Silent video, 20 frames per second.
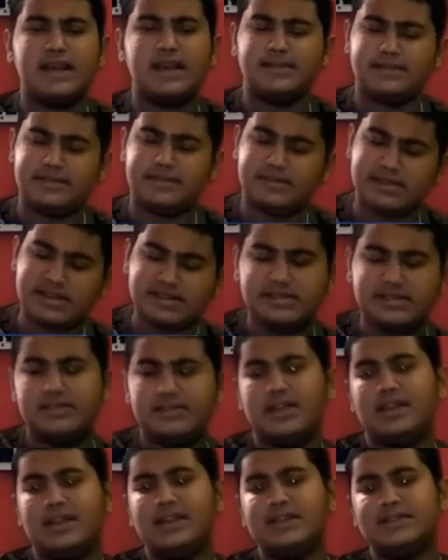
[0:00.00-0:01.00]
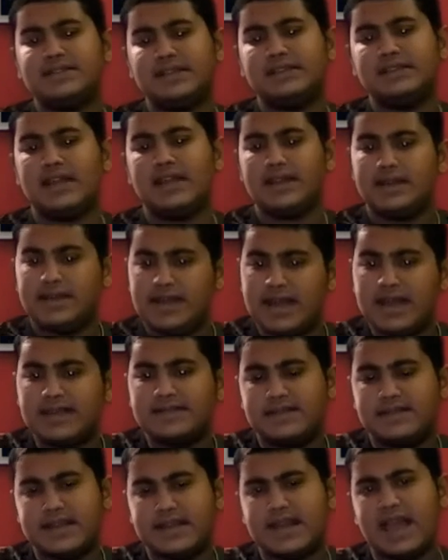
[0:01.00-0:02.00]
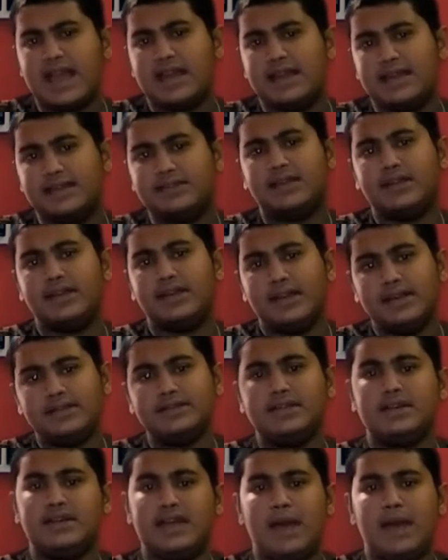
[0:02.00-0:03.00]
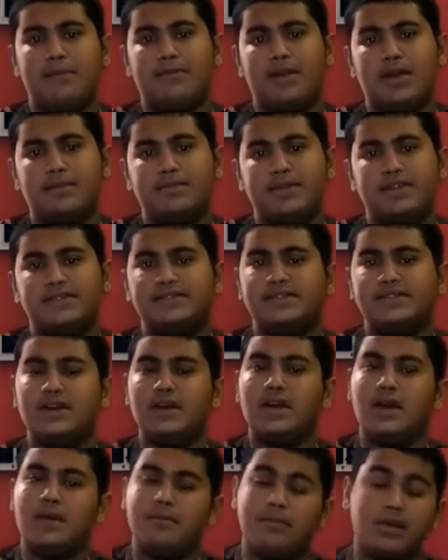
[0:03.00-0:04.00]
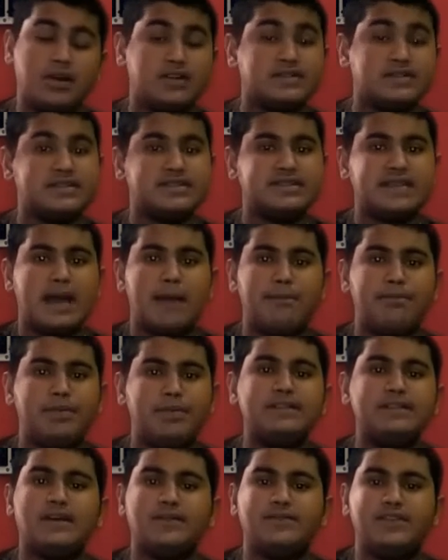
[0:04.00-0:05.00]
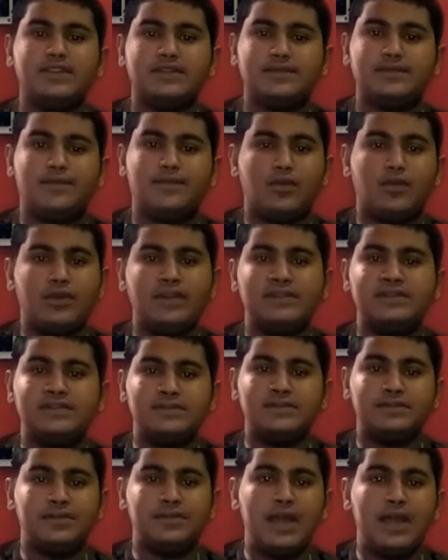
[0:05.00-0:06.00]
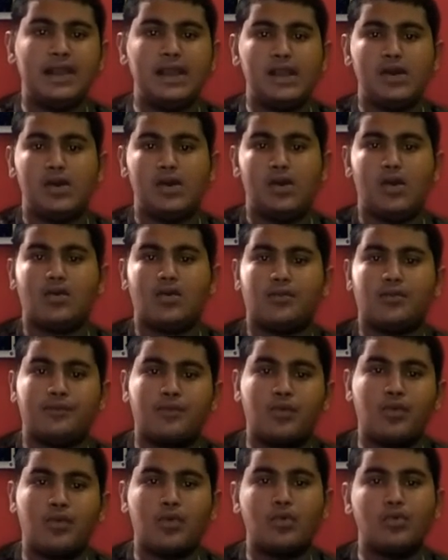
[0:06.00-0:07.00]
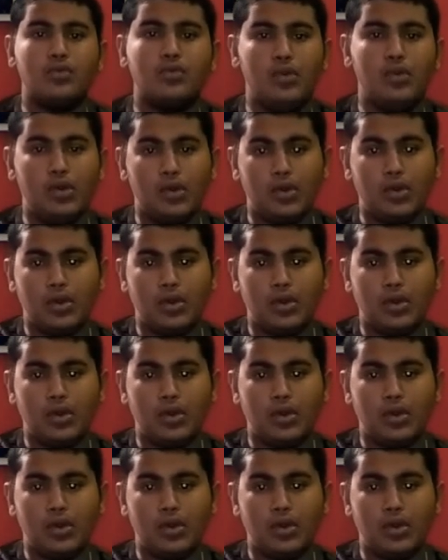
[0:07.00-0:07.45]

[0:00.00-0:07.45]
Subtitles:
I really say that yes, it is a camera based, because the samples of this phone is really cool.